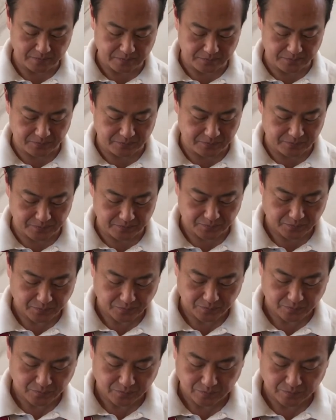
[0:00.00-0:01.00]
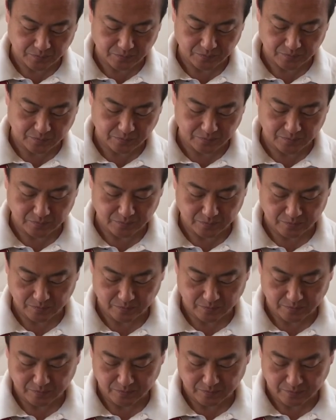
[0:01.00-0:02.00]

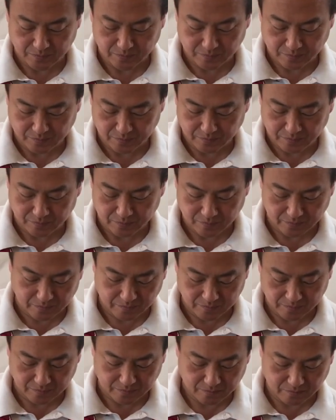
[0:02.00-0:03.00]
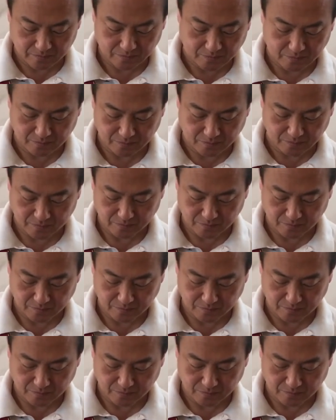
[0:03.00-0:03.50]
(no one is talking)